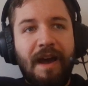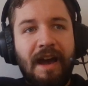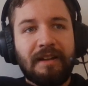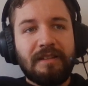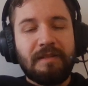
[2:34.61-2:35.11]

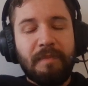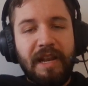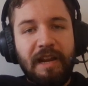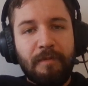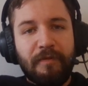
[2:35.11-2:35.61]
act as a
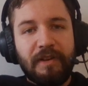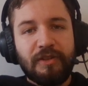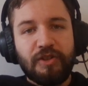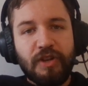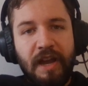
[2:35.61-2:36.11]
medium of
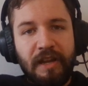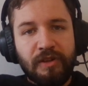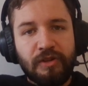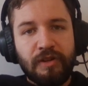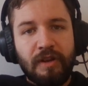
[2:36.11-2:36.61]

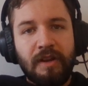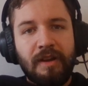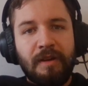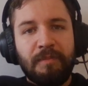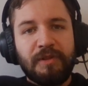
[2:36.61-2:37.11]
exchange
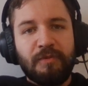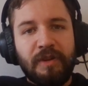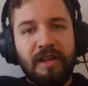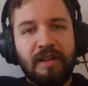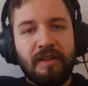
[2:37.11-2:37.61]

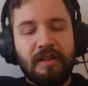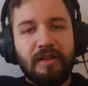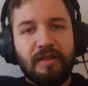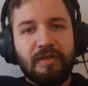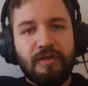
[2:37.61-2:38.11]
between
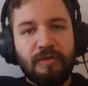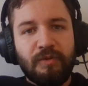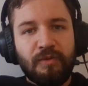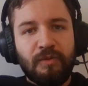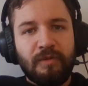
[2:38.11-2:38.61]

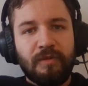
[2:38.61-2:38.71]
two